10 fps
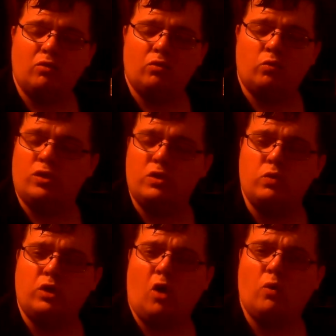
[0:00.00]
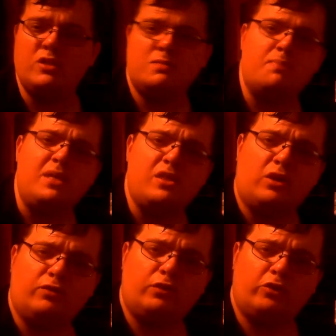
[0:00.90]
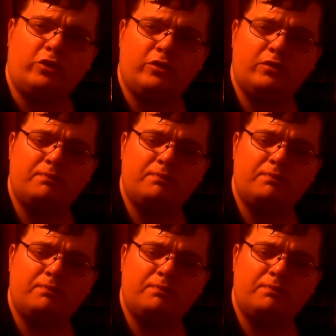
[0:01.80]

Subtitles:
Woody would always be there for her.